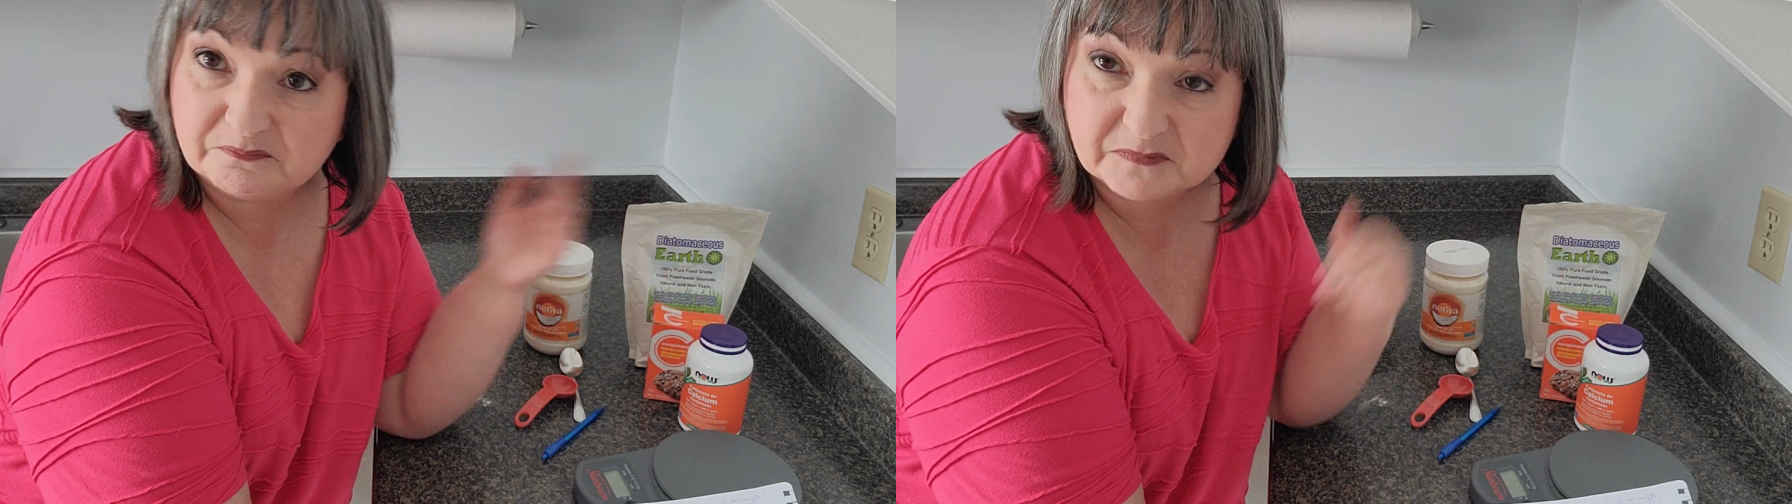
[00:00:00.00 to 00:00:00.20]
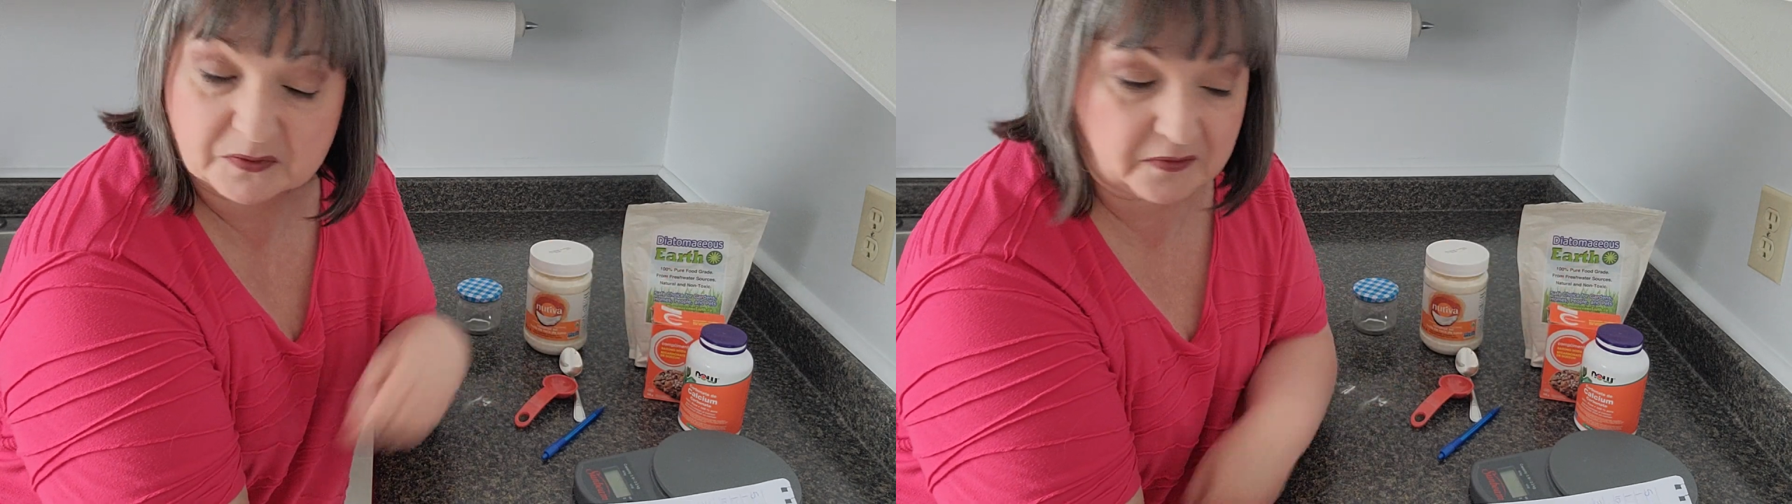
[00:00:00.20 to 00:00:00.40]

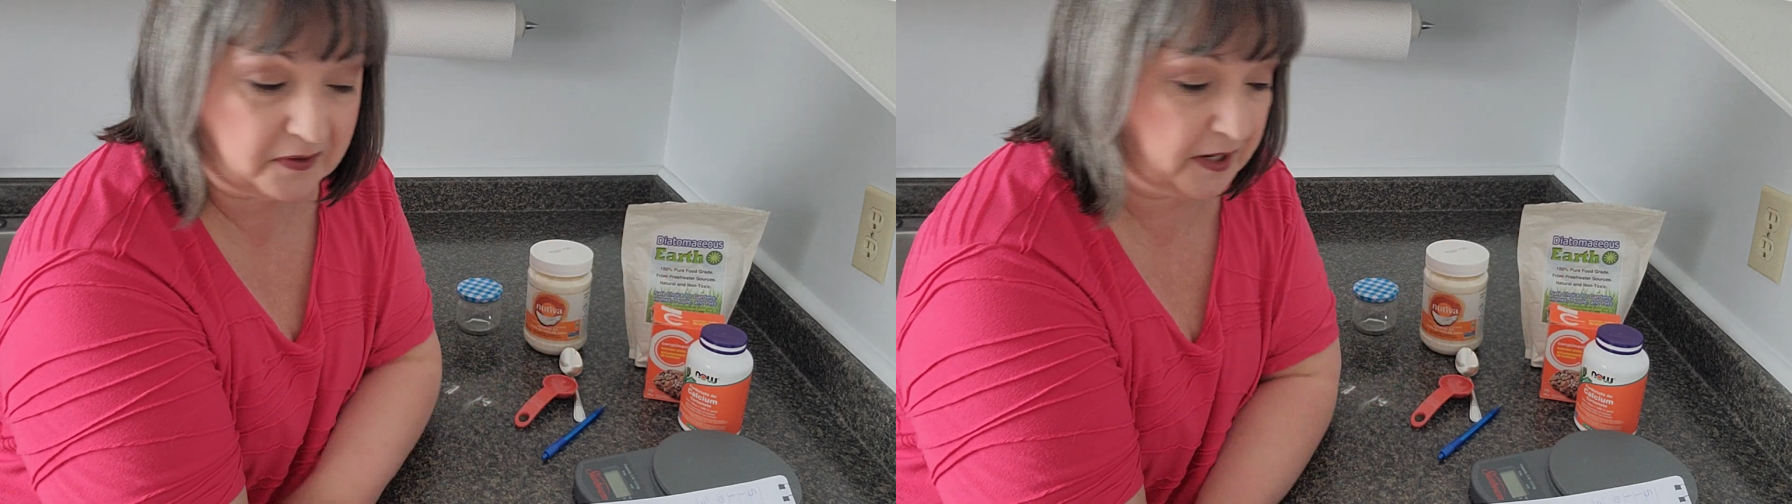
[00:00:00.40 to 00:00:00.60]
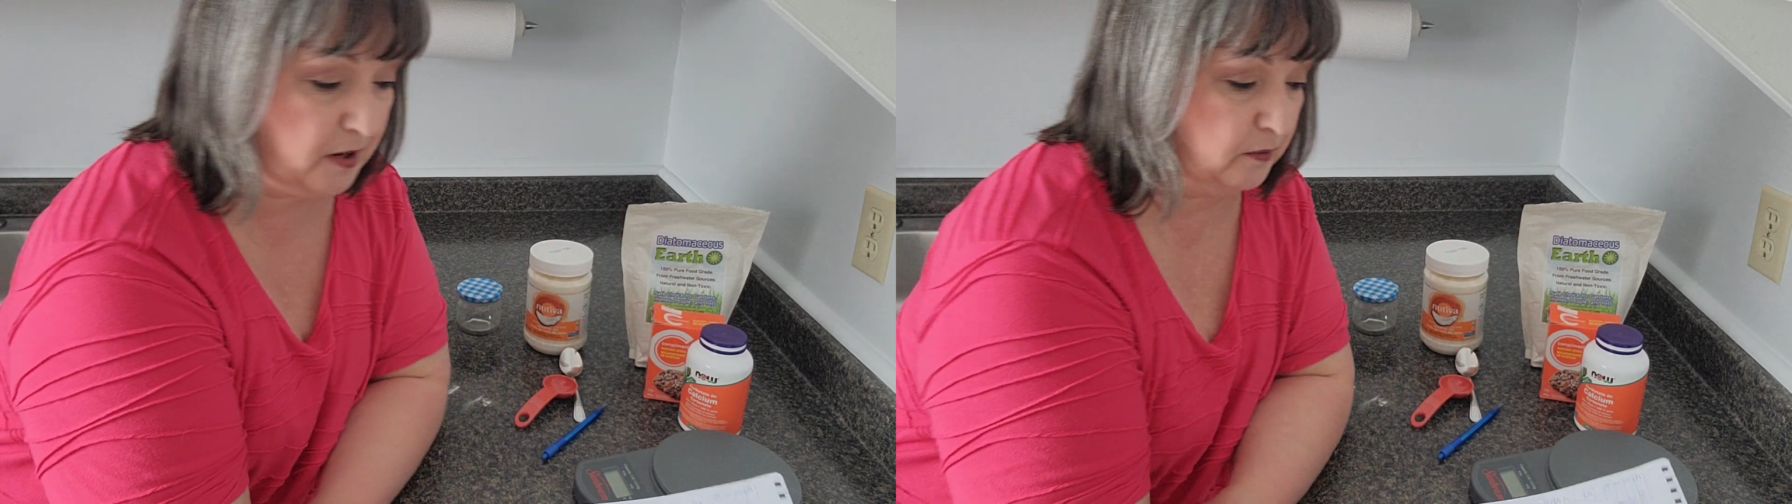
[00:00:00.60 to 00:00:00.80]
So
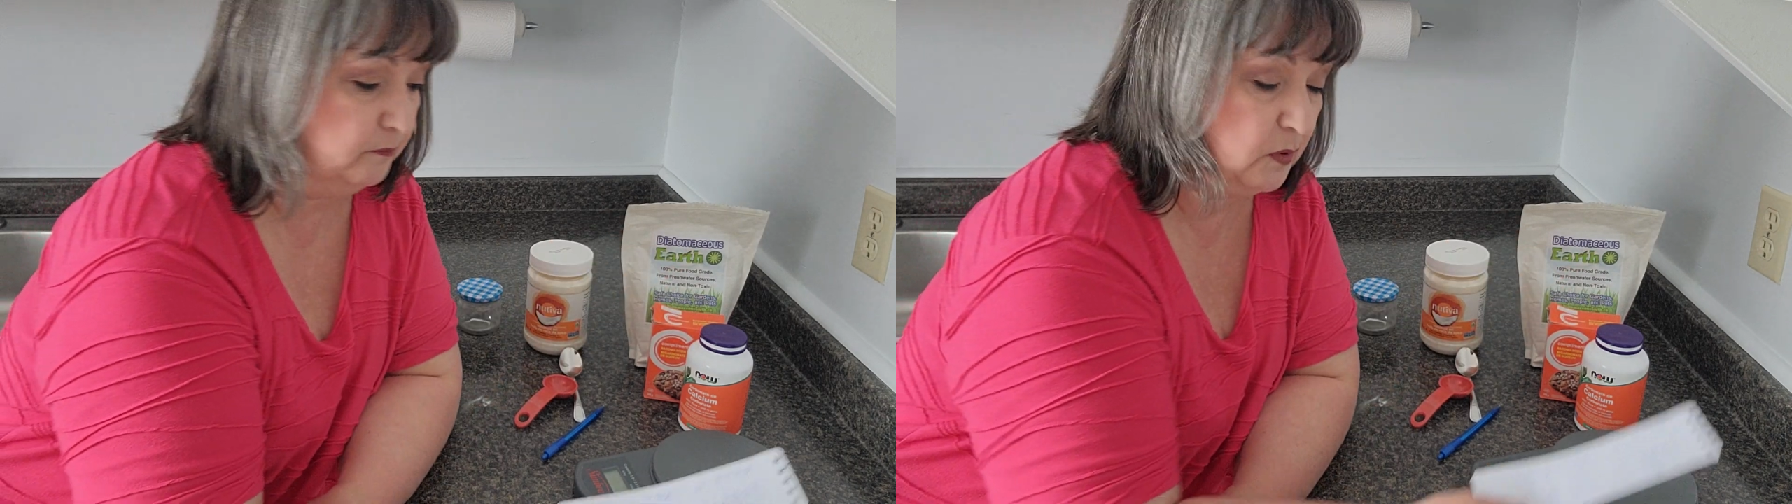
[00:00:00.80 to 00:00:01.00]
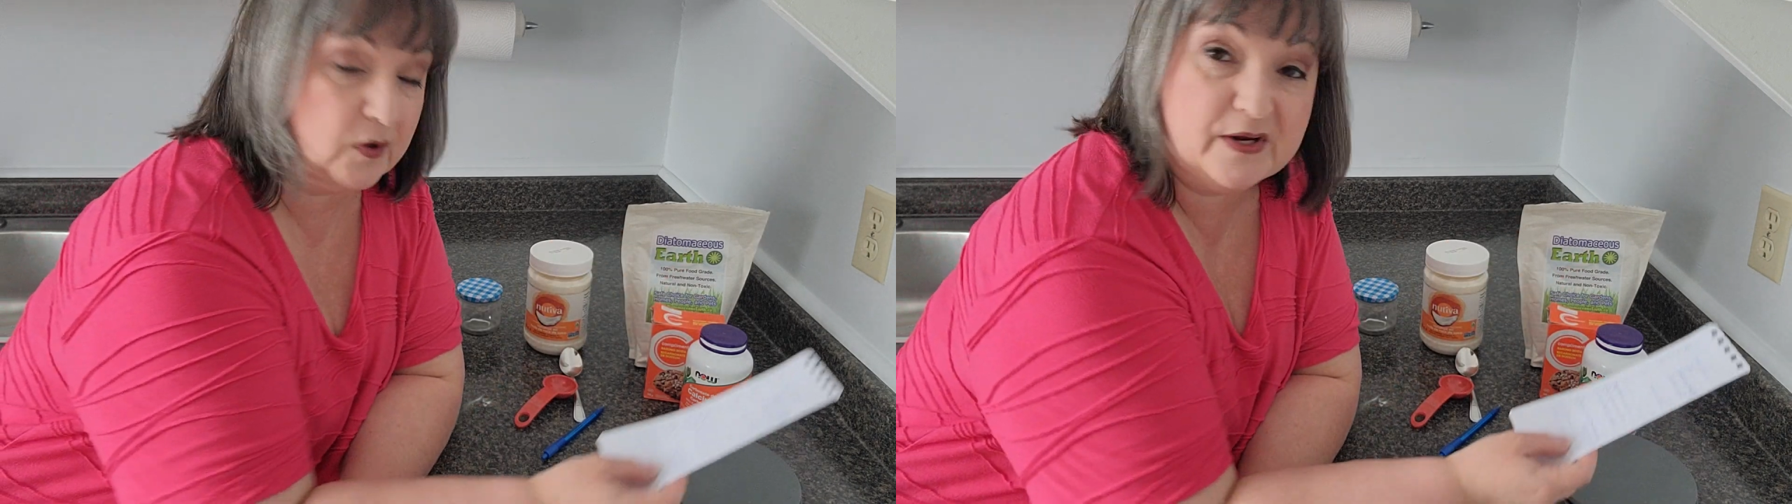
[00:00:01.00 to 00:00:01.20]
there you go.
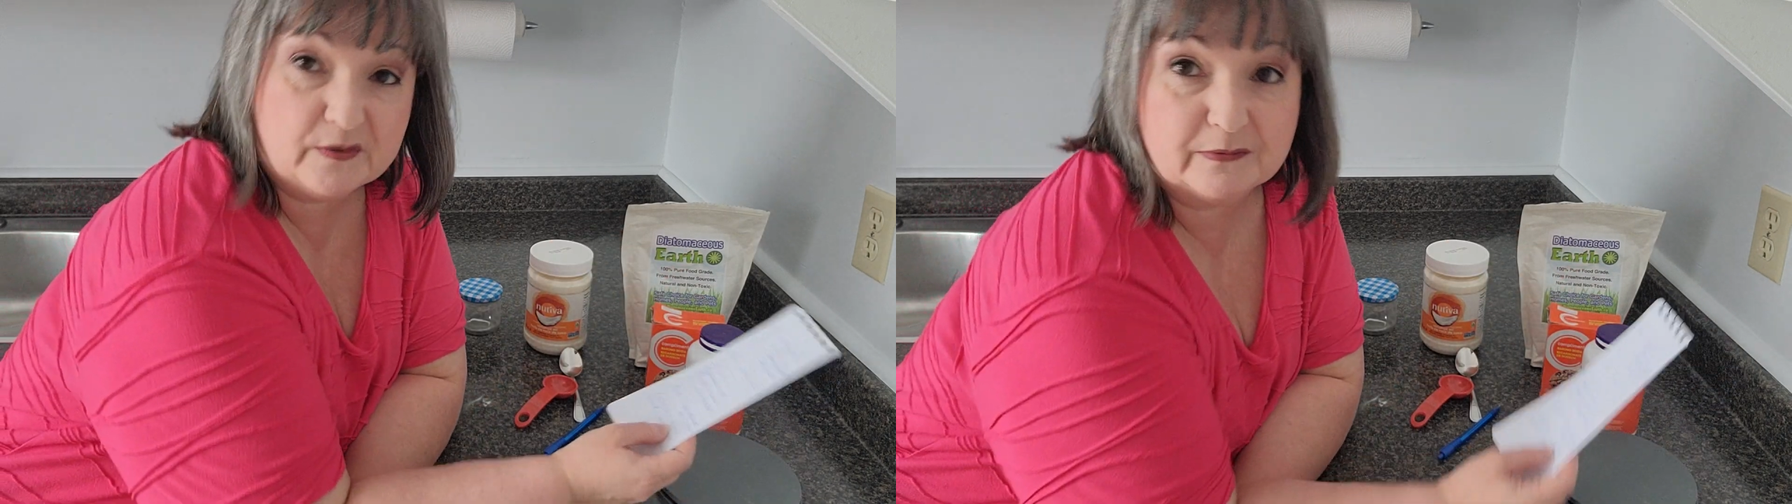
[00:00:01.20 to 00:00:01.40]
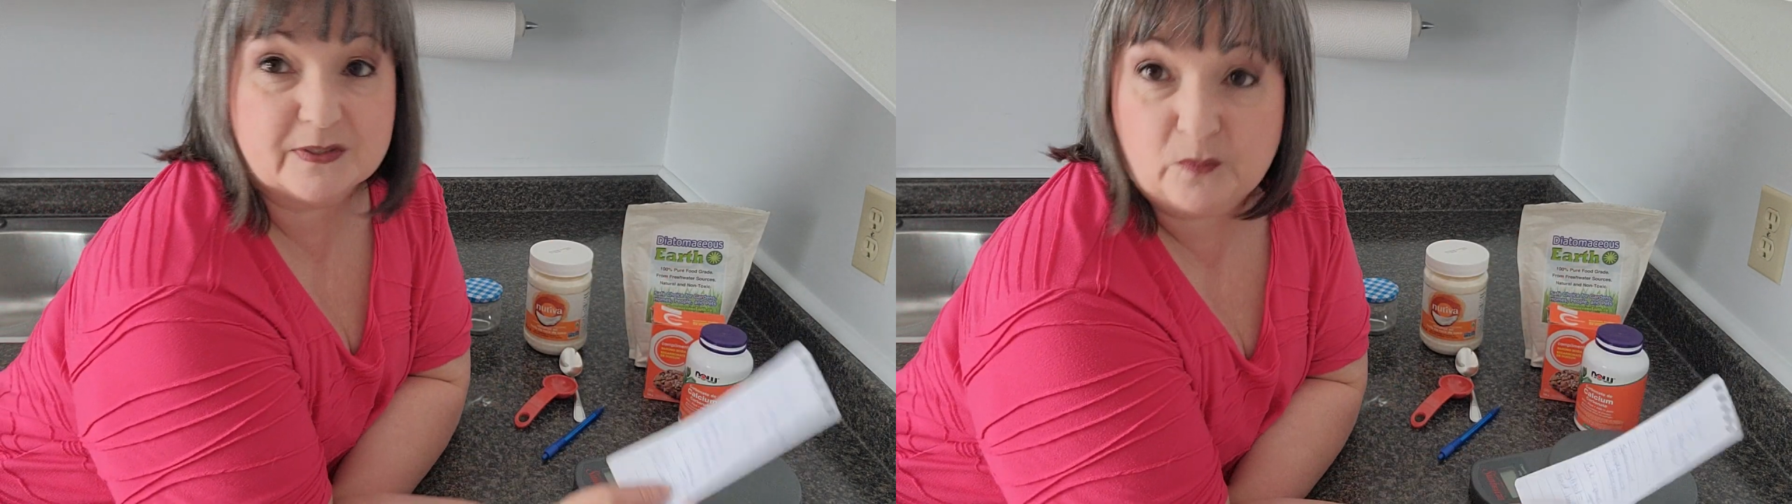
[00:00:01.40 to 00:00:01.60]
Or you
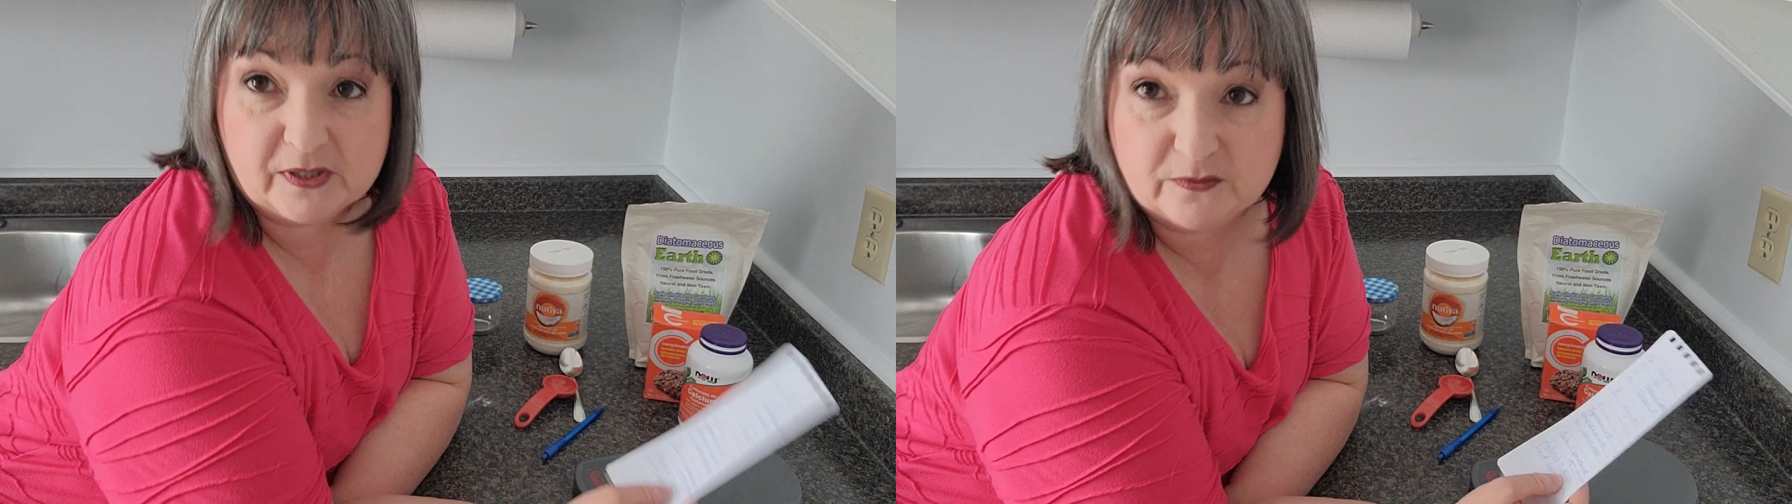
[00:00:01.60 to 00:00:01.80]
know someone